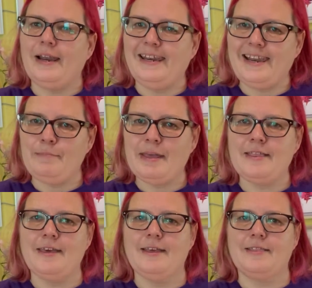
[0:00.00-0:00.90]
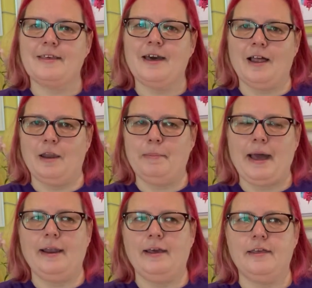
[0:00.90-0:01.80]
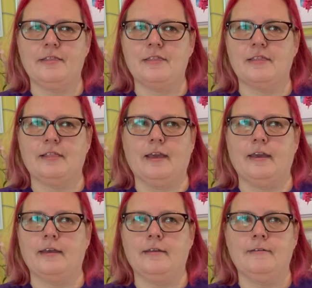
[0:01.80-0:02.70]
limited colour palettes, like